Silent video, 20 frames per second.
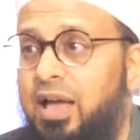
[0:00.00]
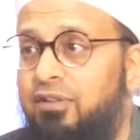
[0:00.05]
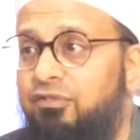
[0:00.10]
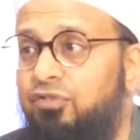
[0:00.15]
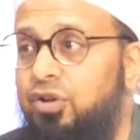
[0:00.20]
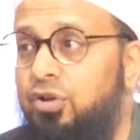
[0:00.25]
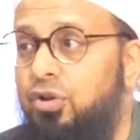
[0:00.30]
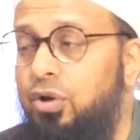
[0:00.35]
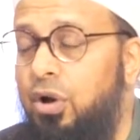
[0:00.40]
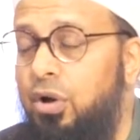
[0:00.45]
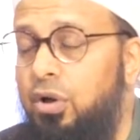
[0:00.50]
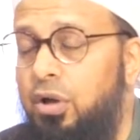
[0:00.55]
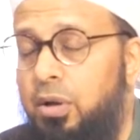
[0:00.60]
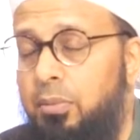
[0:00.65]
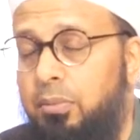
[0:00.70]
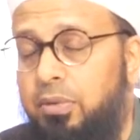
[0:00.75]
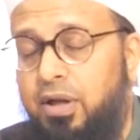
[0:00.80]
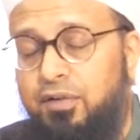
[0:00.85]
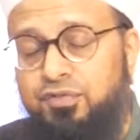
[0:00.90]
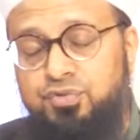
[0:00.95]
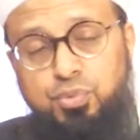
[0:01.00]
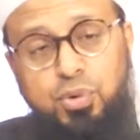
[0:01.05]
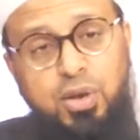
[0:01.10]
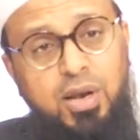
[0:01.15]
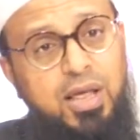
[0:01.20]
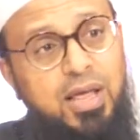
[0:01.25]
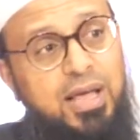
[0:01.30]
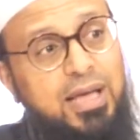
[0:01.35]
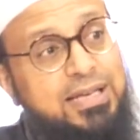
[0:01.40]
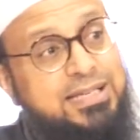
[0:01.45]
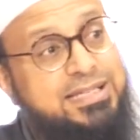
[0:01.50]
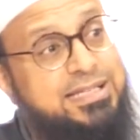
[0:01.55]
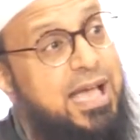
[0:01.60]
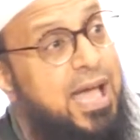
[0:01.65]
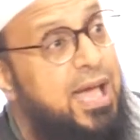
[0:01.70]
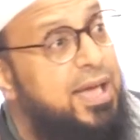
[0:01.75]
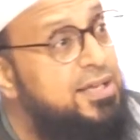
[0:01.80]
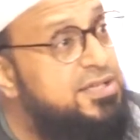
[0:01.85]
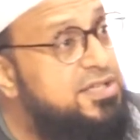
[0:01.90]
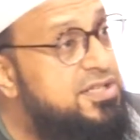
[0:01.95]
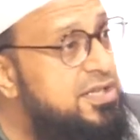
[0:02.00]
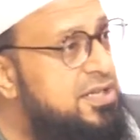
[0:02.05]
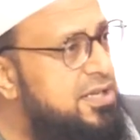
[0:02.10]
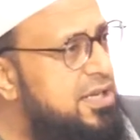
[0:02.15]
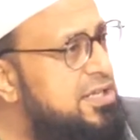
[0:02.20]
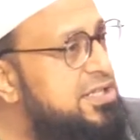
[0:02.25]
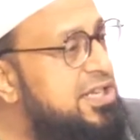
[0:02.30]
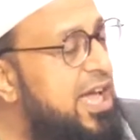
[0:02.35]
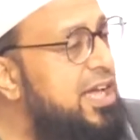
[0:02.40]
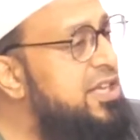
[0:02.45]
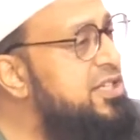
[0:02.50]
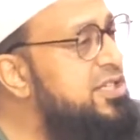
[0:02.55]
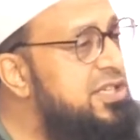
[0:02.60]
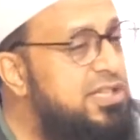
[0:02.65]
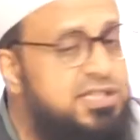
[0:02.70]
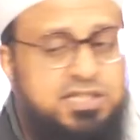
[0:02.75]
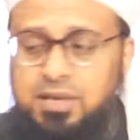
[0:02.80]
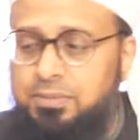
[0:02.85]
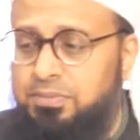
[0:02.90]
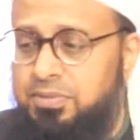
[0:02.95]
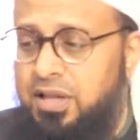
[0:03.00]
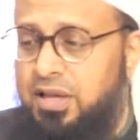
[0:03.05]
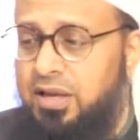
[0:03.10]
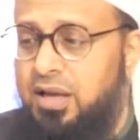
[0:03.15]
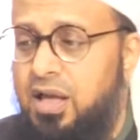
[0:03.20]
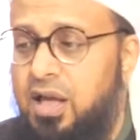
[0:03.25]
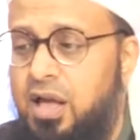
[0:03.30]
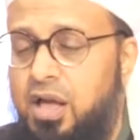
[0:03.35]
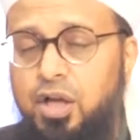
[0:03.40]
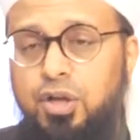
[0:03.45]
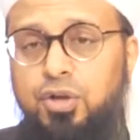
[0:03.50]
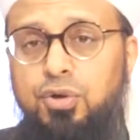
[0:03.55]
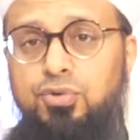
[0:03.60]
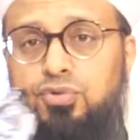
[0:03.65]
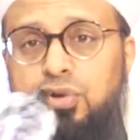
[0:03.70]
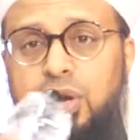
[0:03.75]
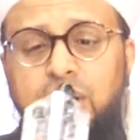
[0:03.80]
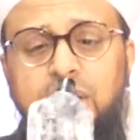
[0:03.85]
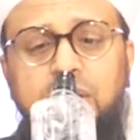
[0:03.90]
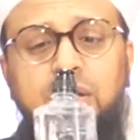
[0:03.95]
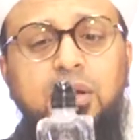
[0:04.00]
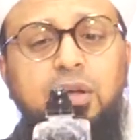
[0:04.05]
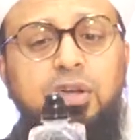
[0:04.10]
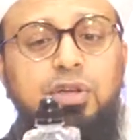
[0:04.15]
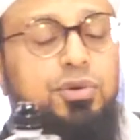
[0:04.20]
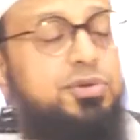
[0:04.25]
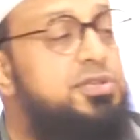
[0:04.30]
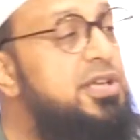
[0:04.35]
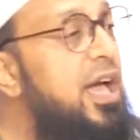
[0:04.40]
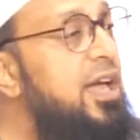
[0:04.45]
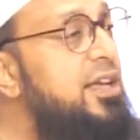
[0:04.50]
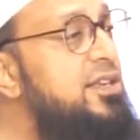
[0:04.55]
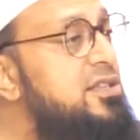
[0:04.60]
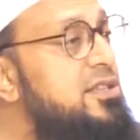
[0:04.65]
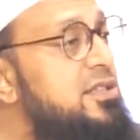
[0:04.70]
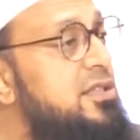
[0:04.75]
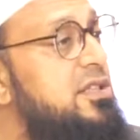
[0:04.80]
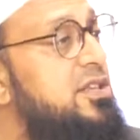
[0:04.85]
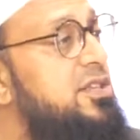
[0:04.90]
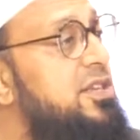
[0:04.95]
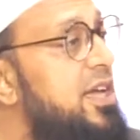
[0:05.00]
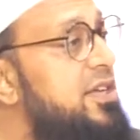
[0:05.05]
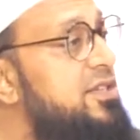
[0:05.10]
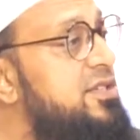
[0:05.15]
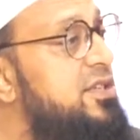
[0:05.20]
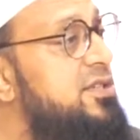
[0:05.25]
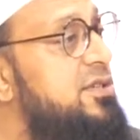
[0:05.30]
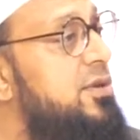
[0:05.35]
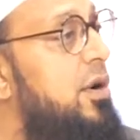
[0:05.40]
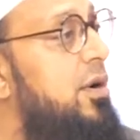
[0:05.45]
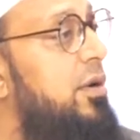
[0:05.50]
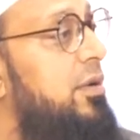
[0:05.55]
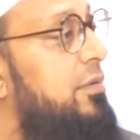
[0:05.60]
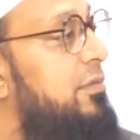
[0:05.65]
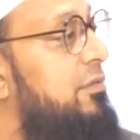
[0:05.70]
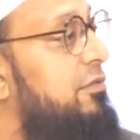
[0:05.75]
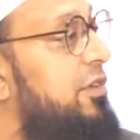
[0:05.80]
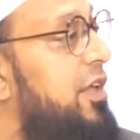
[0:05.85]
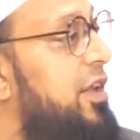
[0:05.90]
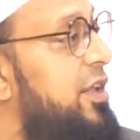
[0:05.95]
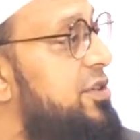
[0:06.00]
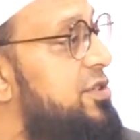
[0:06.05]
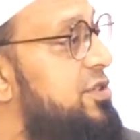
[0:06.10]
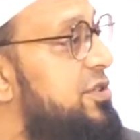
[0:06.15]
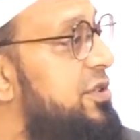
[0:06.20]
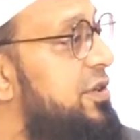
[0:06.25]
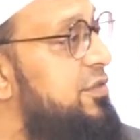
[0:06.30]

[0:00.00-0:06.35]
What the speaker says: Every nafs will taste. Taste is something you drink, you taste, the taste is gone, finished.